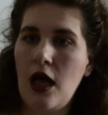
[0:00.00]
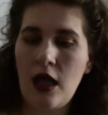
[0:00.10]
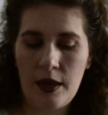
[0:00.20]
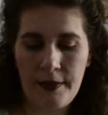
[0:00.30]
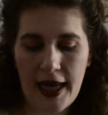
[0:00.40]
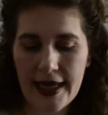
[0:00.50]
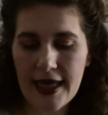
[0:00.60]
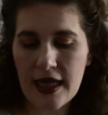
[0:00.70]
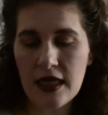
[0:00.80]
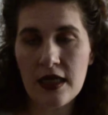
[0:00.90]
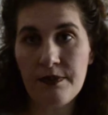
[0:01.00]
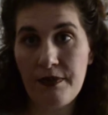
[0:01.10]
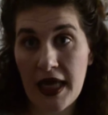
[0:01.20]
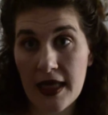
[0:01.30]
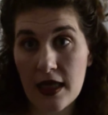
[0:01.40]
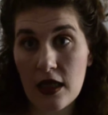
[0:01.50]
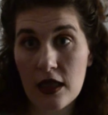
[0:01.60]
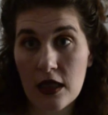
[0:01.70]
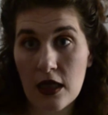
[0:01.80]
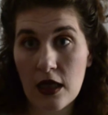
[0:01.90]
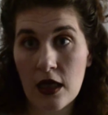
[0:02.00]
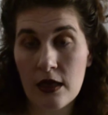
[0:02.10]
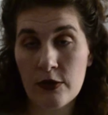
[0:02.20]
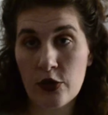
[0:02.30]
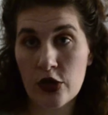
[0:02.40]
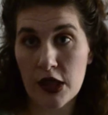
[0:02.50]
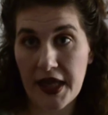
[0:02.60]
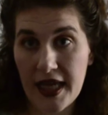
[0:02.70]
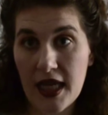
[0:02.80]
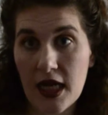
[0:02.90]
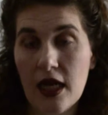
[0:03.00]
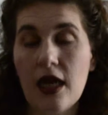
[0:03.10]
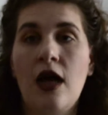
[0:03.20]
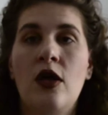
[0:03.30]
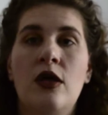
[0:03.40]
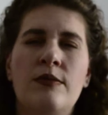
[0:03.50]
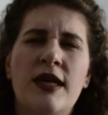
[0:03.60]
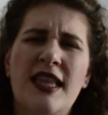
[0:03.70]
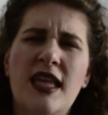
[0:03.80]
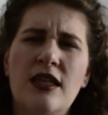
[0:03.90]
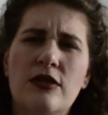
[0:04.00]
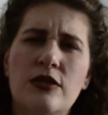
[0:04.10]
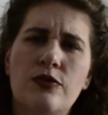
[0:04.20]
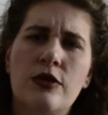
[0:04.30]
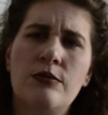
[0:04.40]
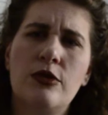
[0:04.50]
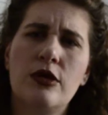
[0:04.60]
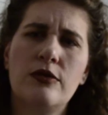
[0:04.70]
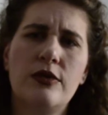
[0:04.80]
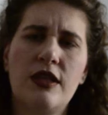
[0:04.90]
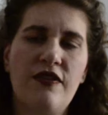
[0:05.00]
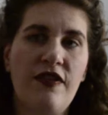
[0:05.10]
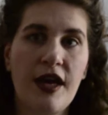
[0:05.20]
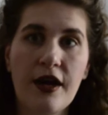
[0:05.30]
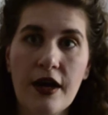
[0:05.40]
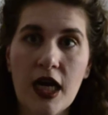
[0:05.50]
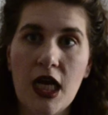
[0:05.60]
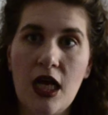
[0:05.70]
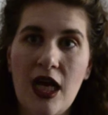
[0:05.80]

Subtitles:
I got it in pale or light. I think there's one more with fair.